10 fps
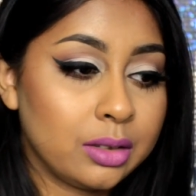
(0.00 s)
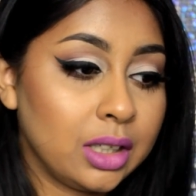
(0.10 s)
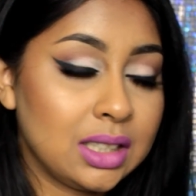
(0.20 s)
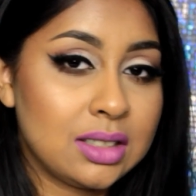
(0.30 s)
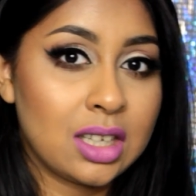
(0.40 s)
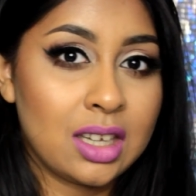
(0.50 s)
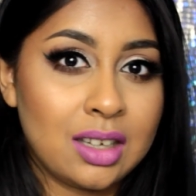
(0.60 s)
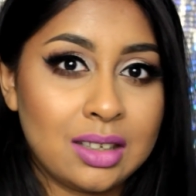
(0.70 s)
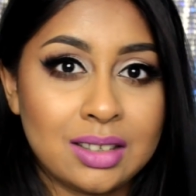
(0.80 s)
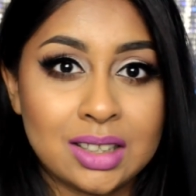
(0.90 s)
oily
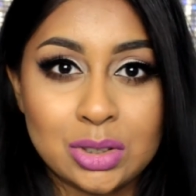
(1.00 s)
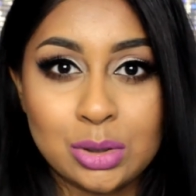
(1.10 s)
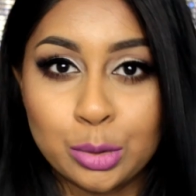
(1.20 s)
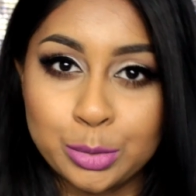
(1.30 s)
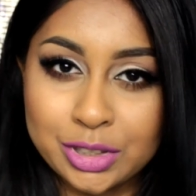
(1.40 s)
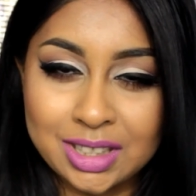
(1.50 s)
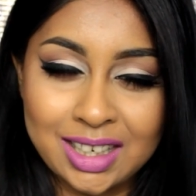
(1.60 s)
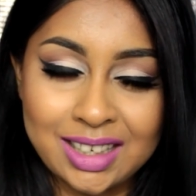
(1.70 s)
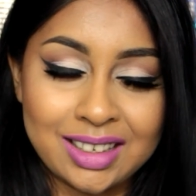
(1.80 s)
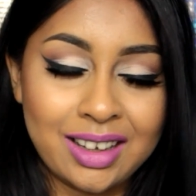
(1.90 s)
skin, normal
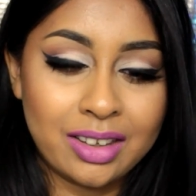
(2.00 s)
skin